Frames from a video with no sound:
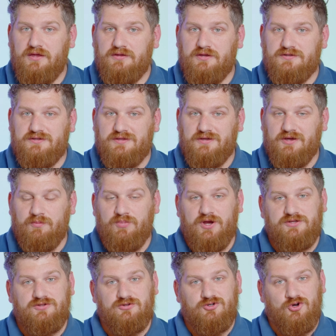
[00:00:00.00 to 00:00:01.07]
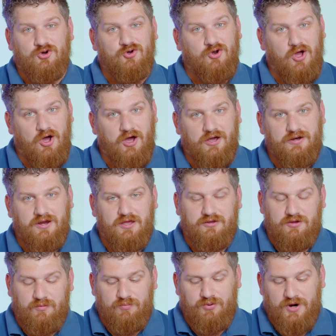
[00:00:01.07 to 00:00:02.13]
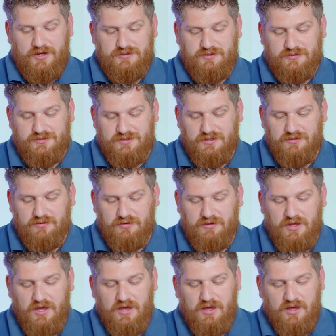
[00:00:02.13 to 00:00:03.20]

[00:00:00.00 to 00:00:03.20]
the compressor turn on and compress our signal,